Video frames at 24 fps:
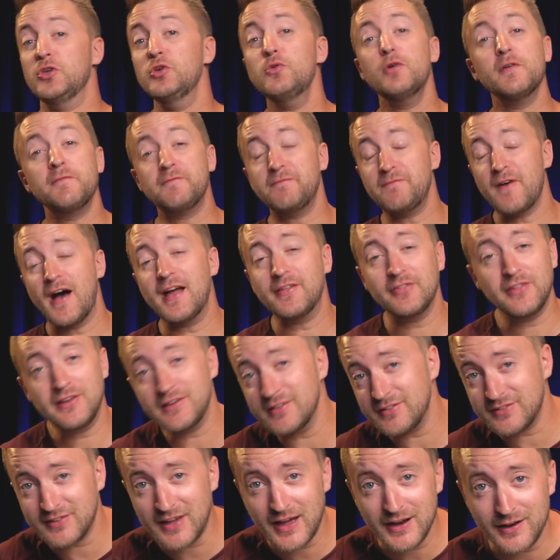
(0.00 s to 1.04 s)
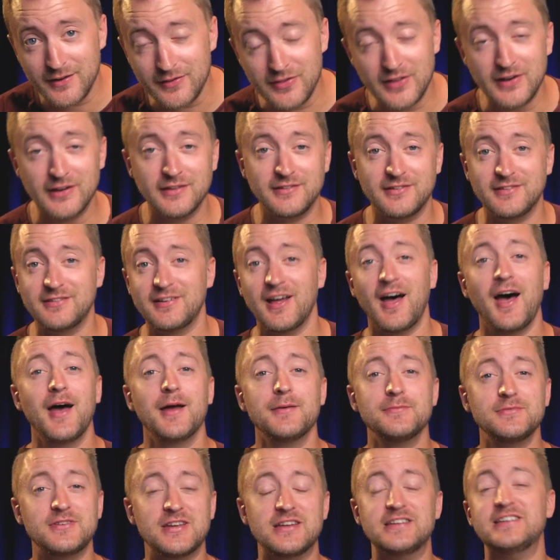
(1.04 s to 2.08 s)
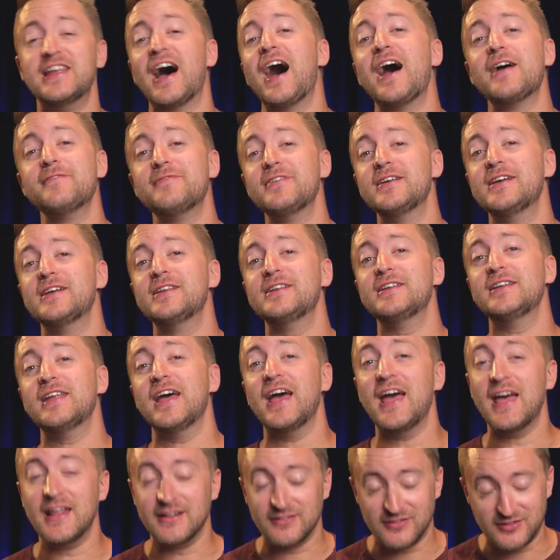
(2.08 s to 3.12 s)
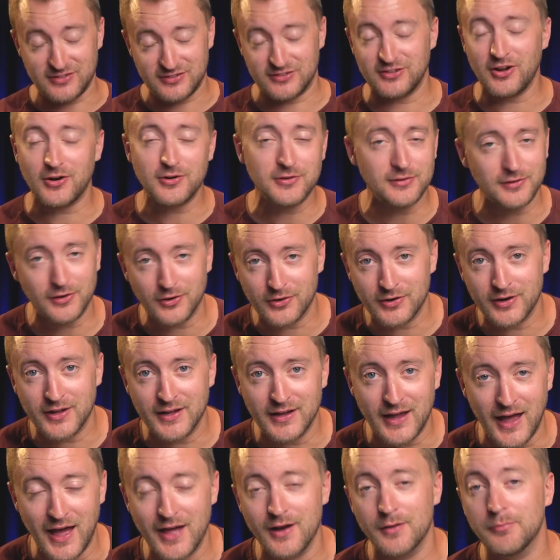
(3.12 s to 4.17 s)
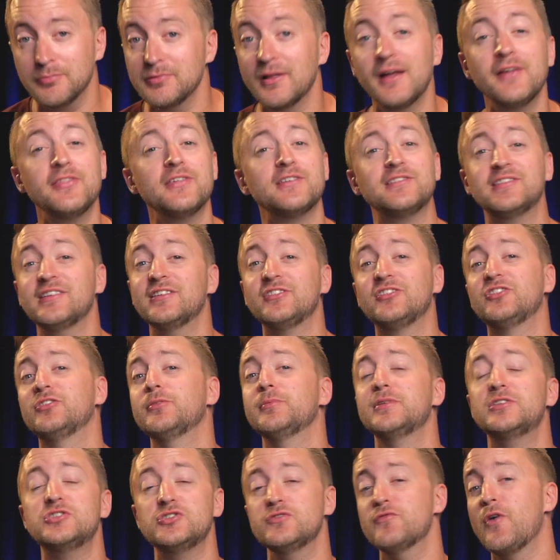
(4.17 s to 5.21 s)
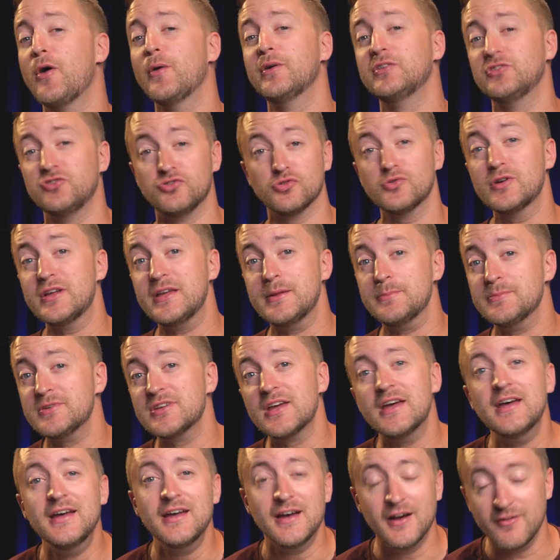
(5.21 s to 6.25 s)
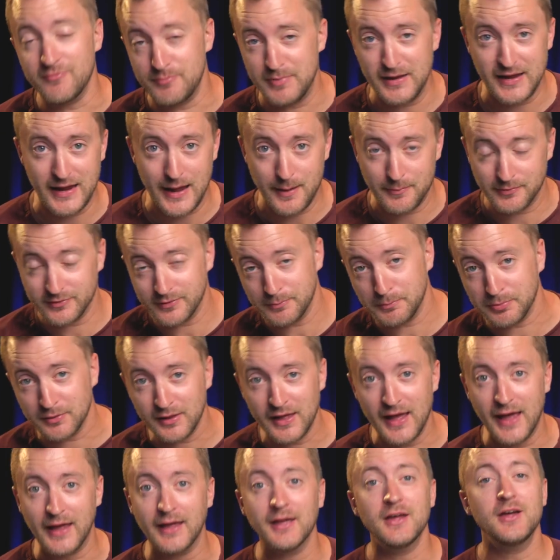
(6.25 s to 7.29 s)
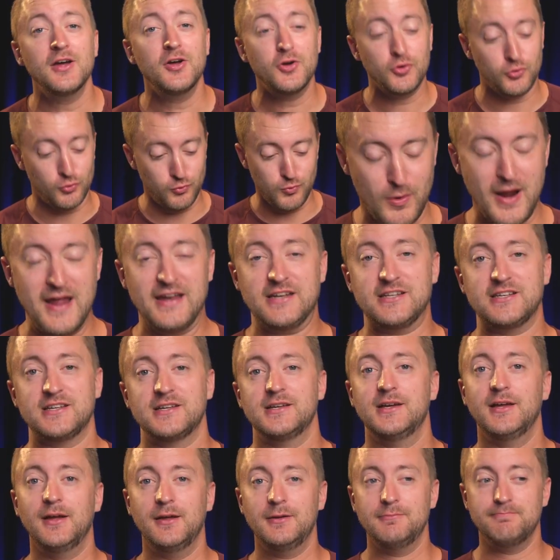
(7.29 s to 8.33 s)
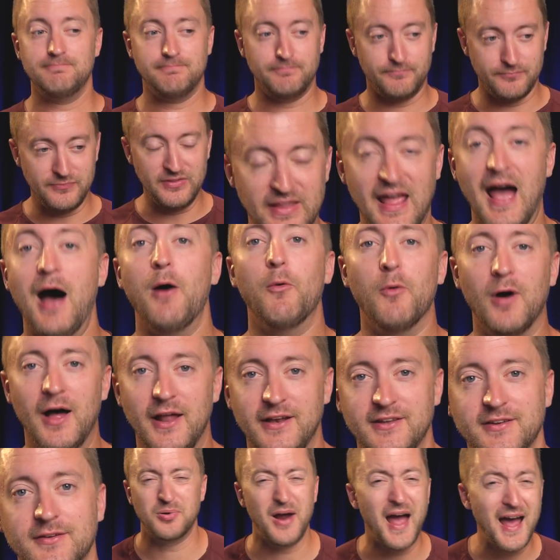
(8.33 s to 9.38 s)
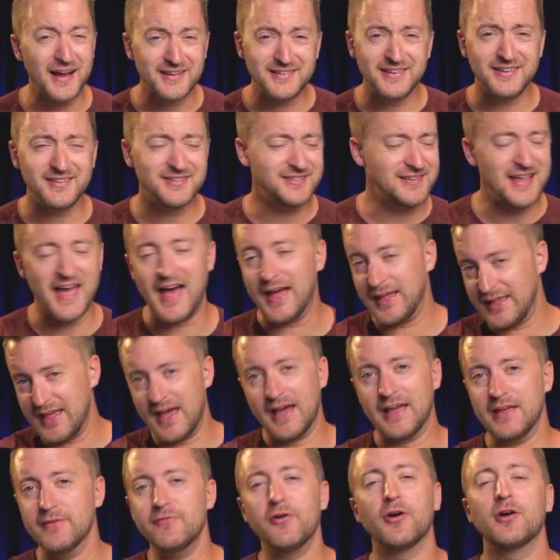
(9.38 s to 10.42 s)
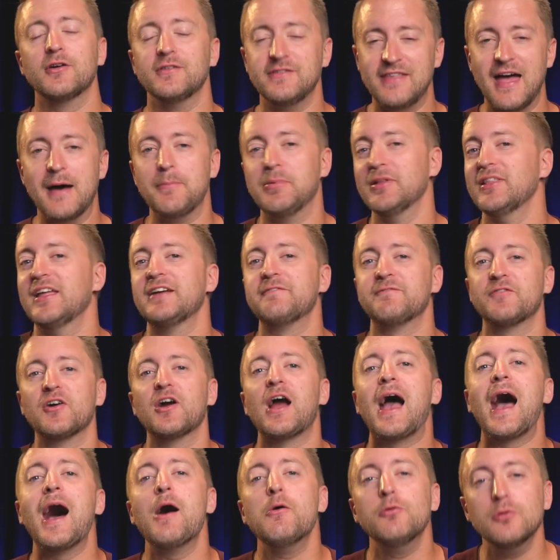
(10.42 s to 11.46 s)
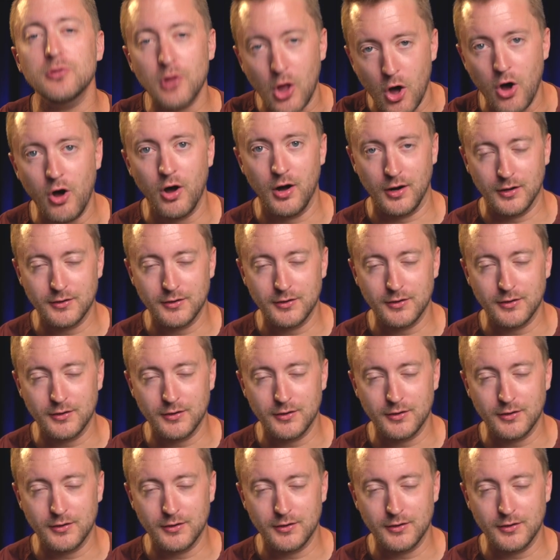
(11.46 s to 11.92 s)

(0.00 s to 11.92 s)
have finally decided that it's time to dive in and start learning how to play this instrument you've always dreamed of being able to play. Great. Now what? Practice? Yeah, you've heard that, but like for how long?